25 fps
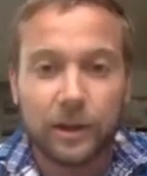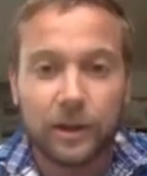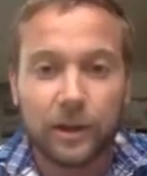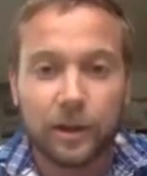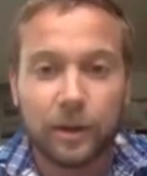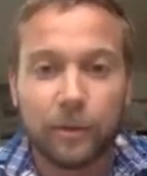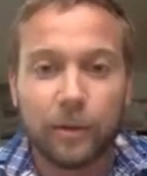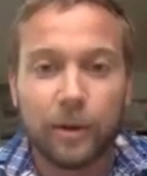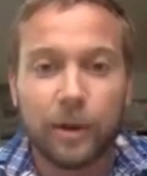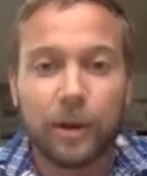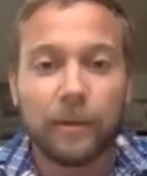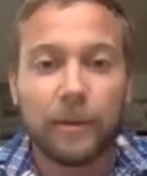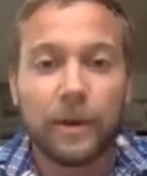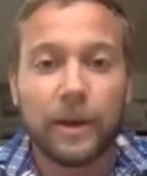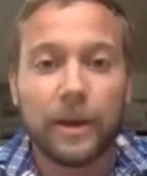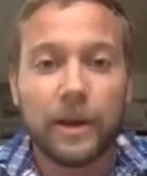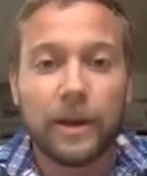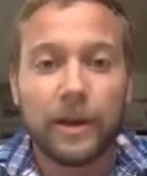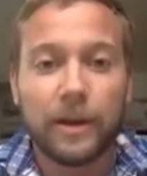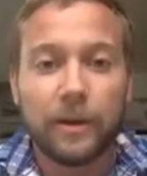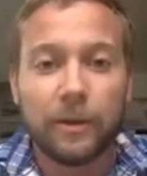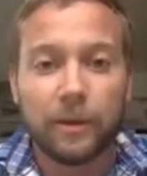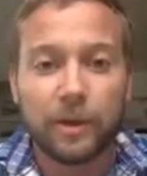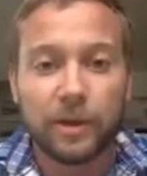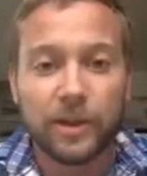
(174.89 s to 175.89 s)
When we
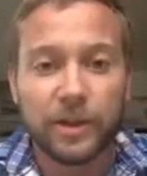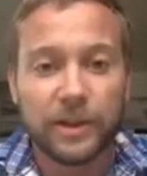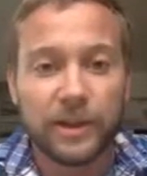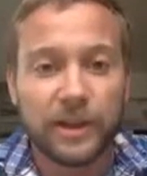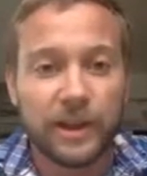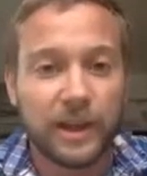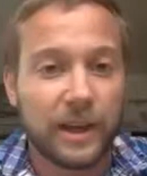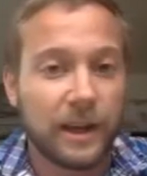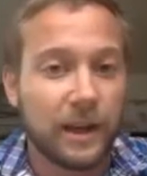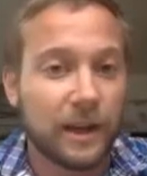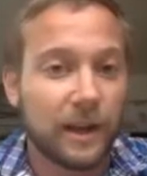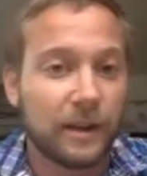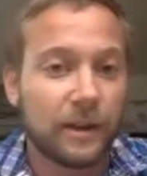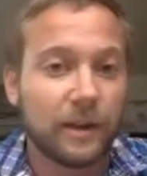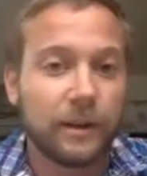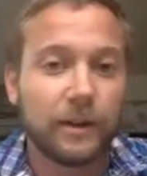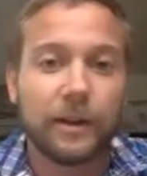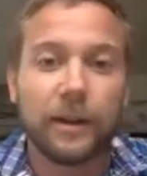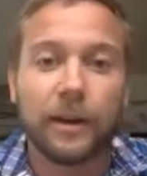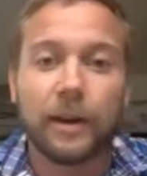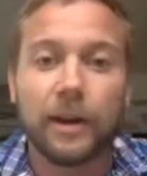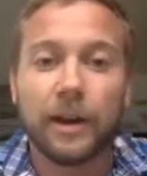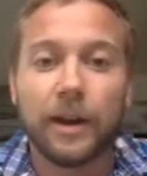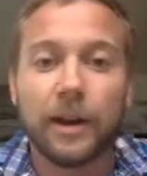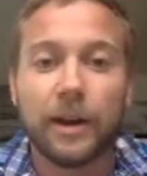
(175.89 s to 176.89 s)
left
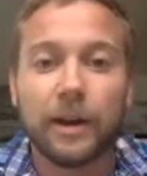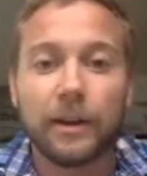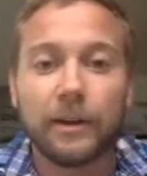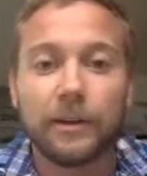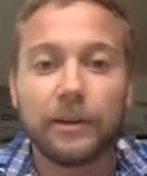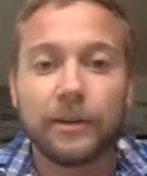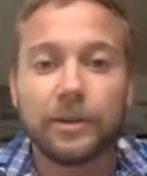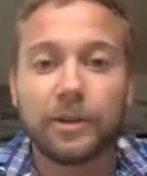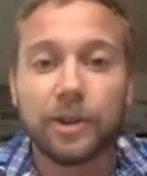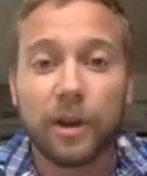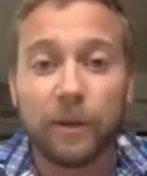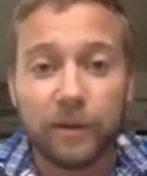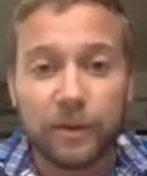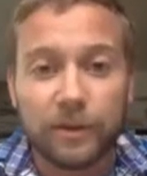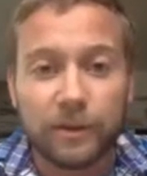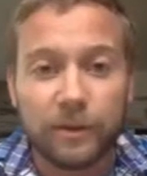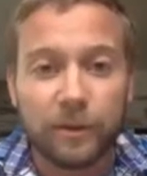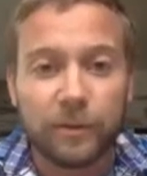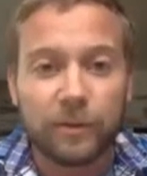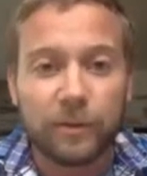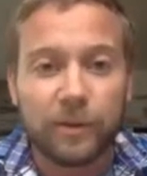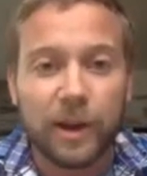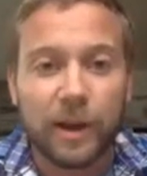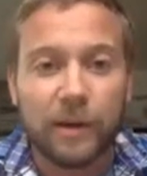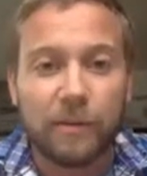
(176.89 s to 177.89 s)
the Spring
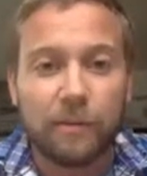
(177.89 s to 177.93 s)
Fling,